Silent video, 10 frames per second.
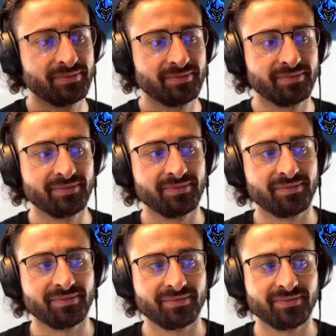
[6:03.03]

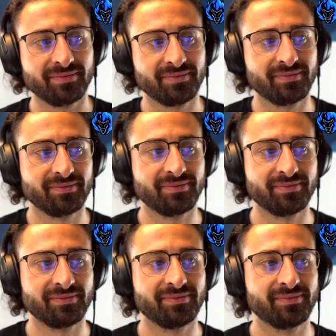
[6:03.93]

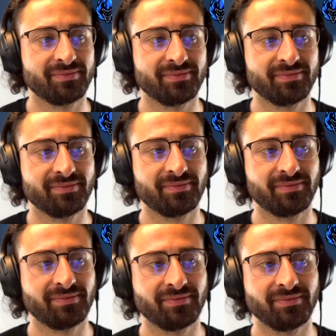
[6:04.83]

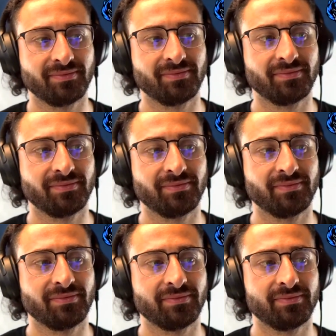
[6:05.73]

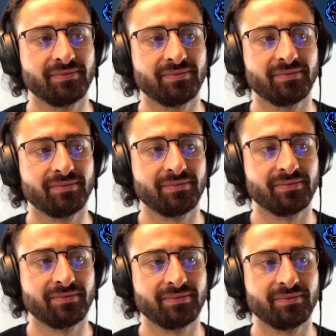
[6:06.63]

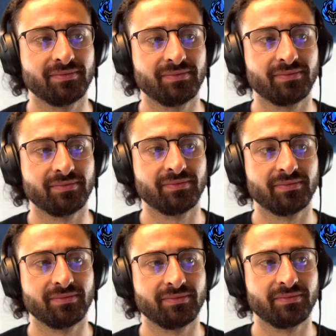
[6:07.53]

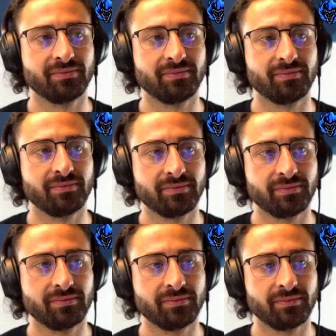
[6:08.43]

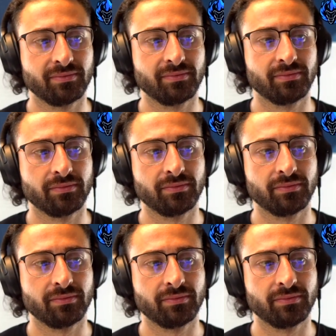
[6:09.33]
(not speaking)